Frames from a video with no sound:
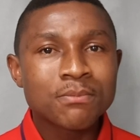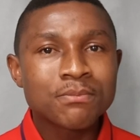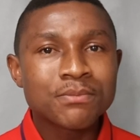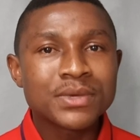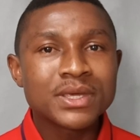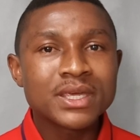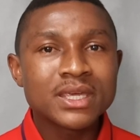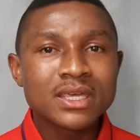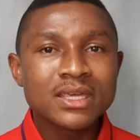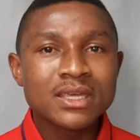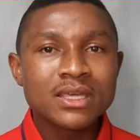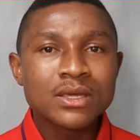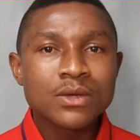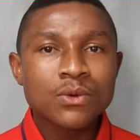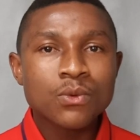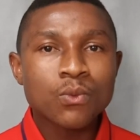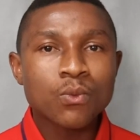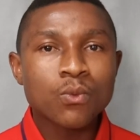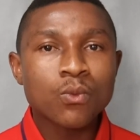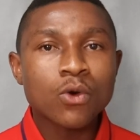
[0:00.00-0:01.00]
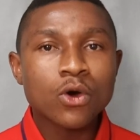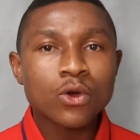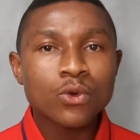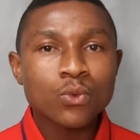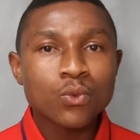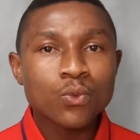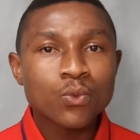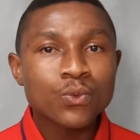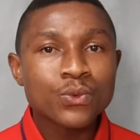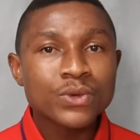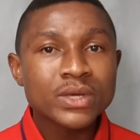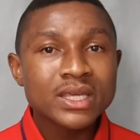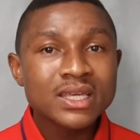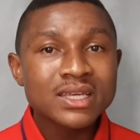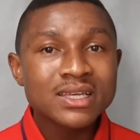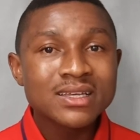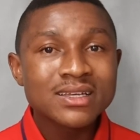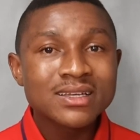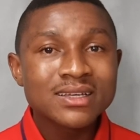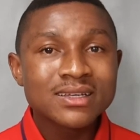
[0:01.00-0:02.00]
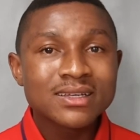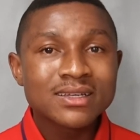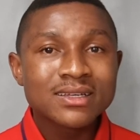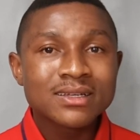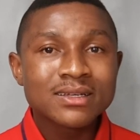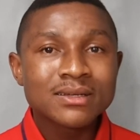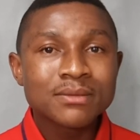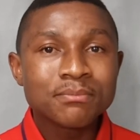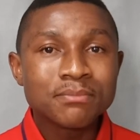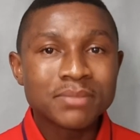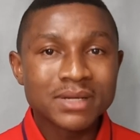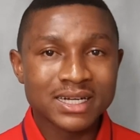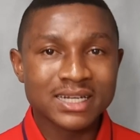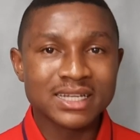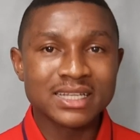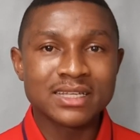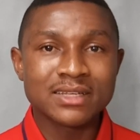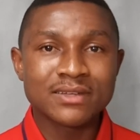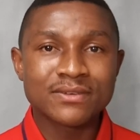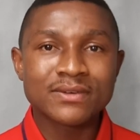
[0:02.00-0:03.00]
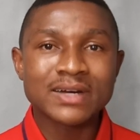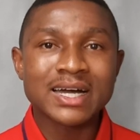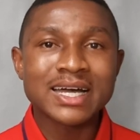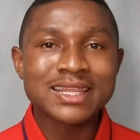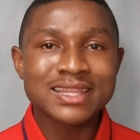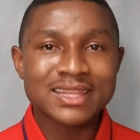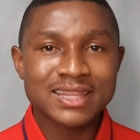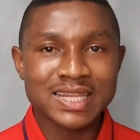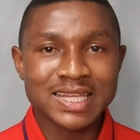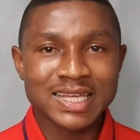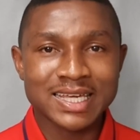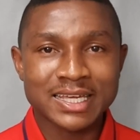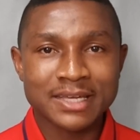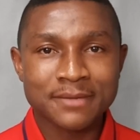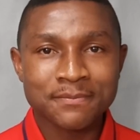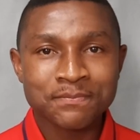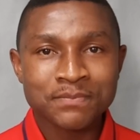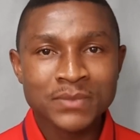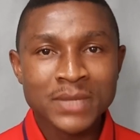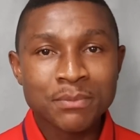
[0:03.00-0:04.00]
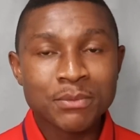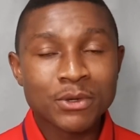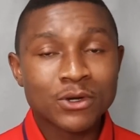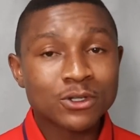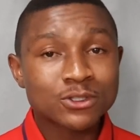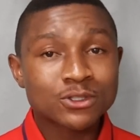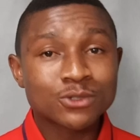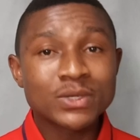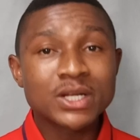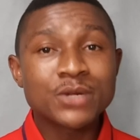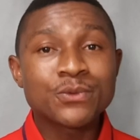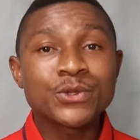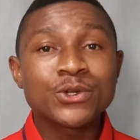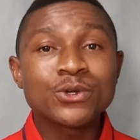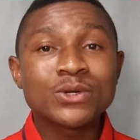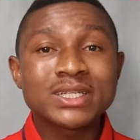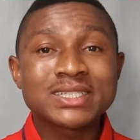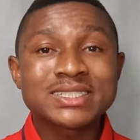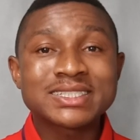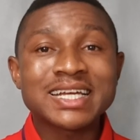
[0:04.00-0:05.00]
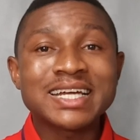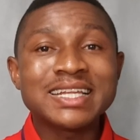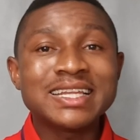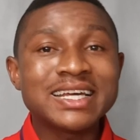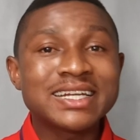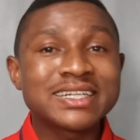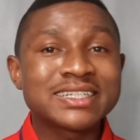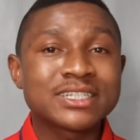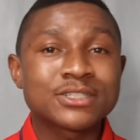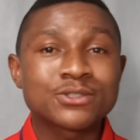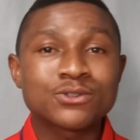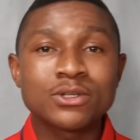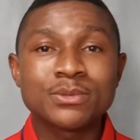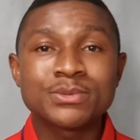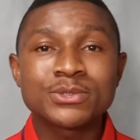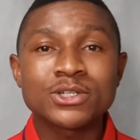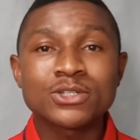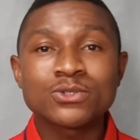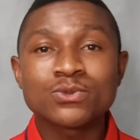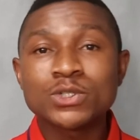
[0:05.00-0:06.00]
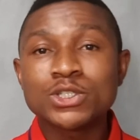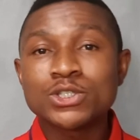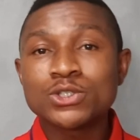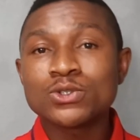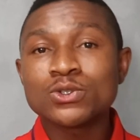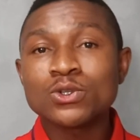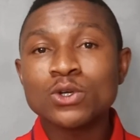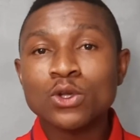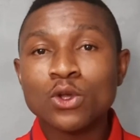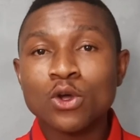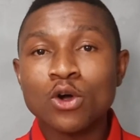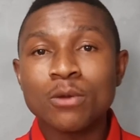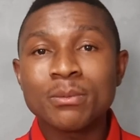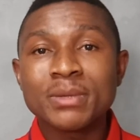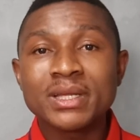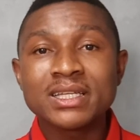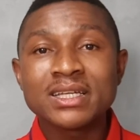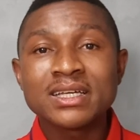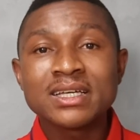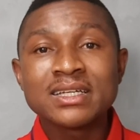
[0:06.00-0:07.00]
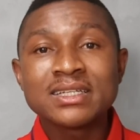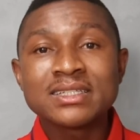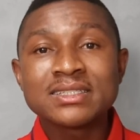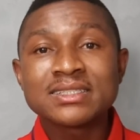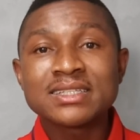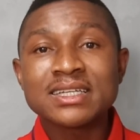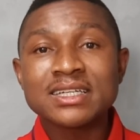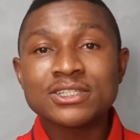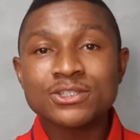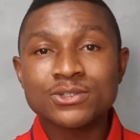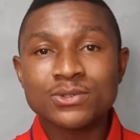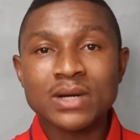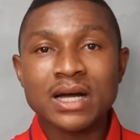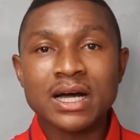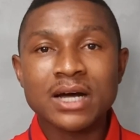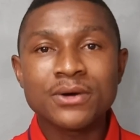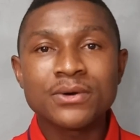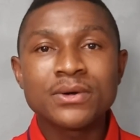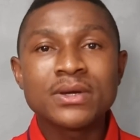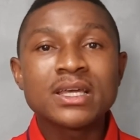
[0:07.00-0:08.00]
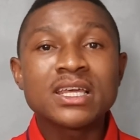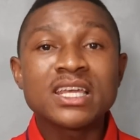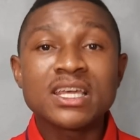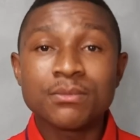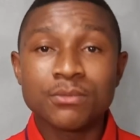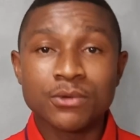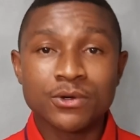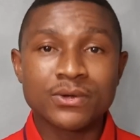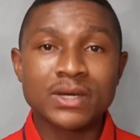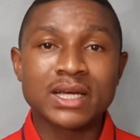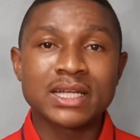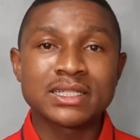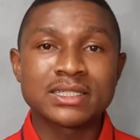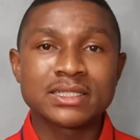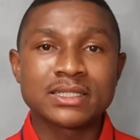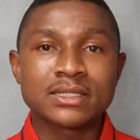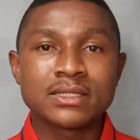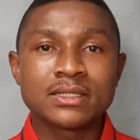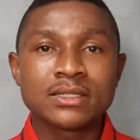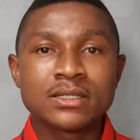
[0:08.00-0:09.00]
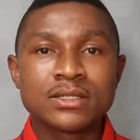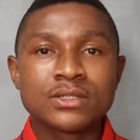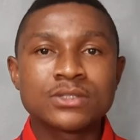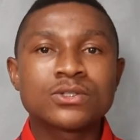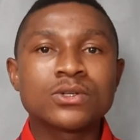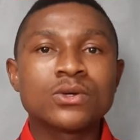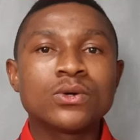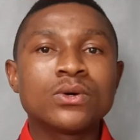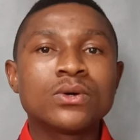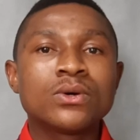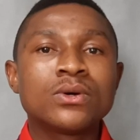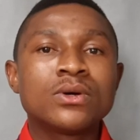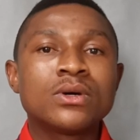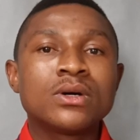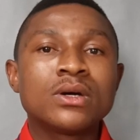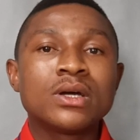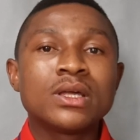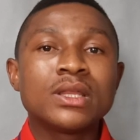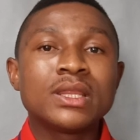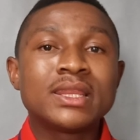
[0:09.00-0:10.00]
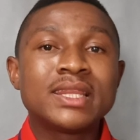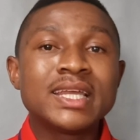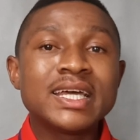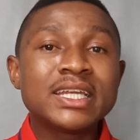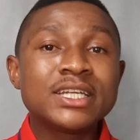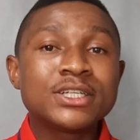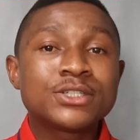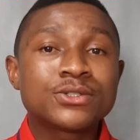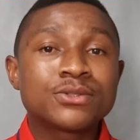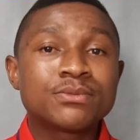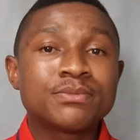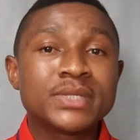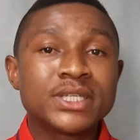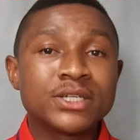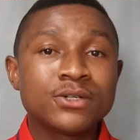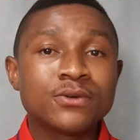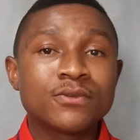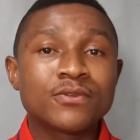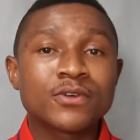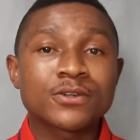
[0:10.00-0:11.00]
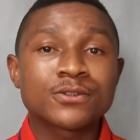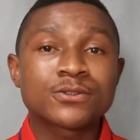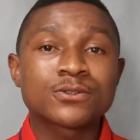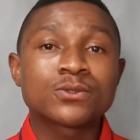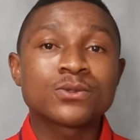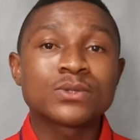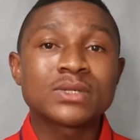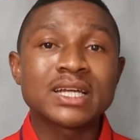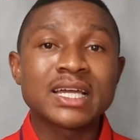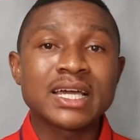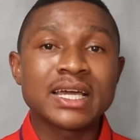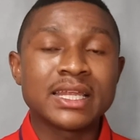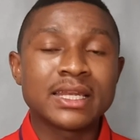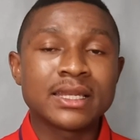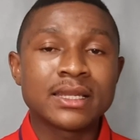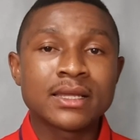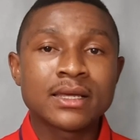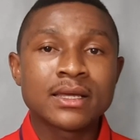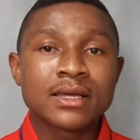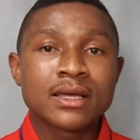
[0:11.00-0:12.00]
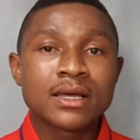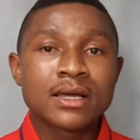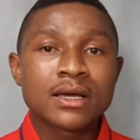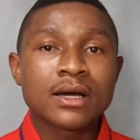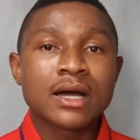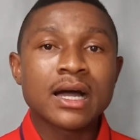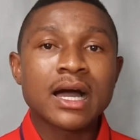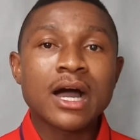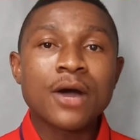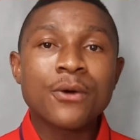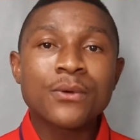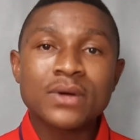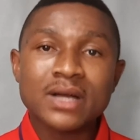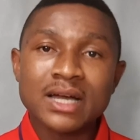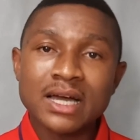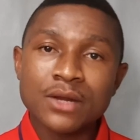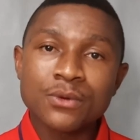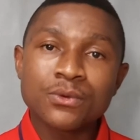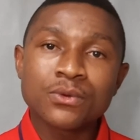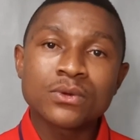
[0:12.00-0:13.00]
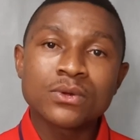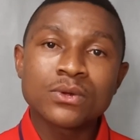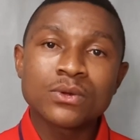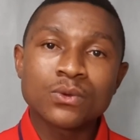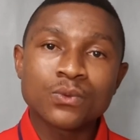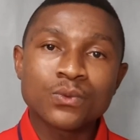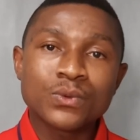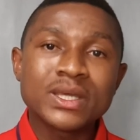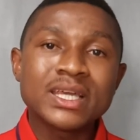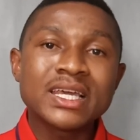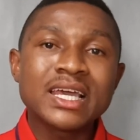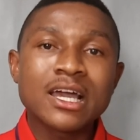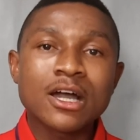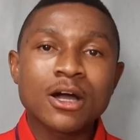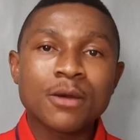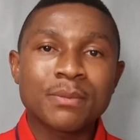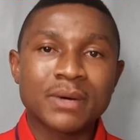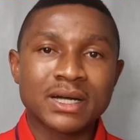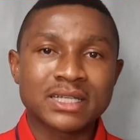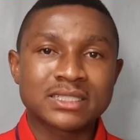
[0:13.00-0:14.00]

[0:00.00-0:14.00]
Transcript: be what we believe and think. Because already we know the standard in the scripture is we should not commit sexual immorality. So then it should behoove us to learn how can we help